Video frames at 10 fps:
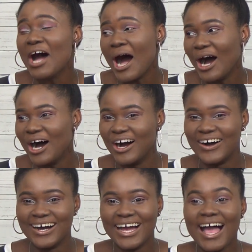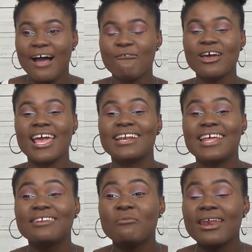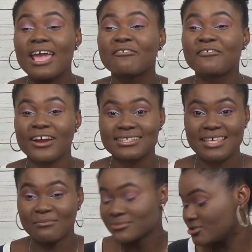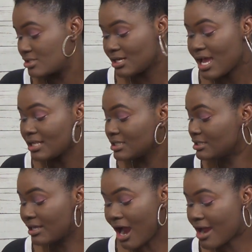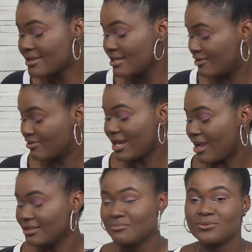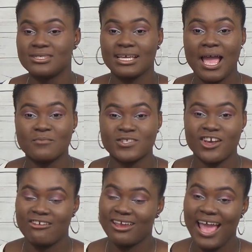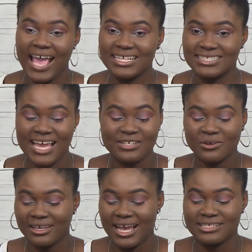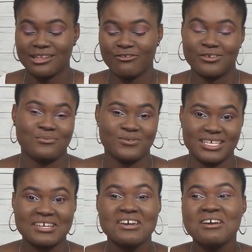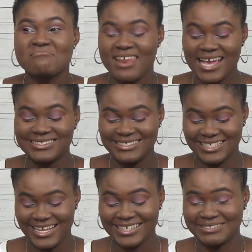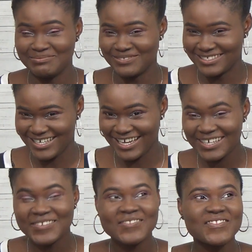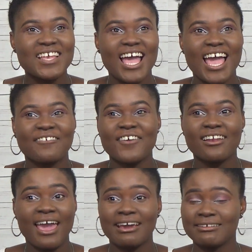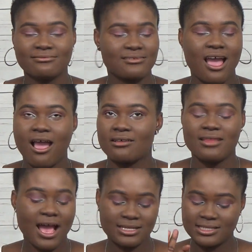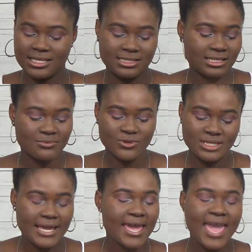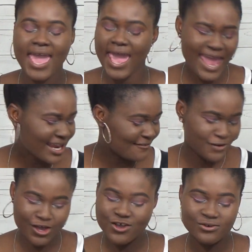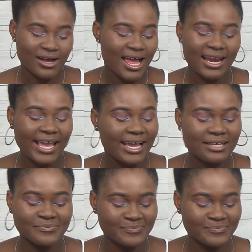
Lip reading: No! When I first came to Trinidad, I didn't even like the music. I'm sorry guys. I know you guys love your music, but I didn't like the music. I felt like, nah sis, this music ain't for you. I like,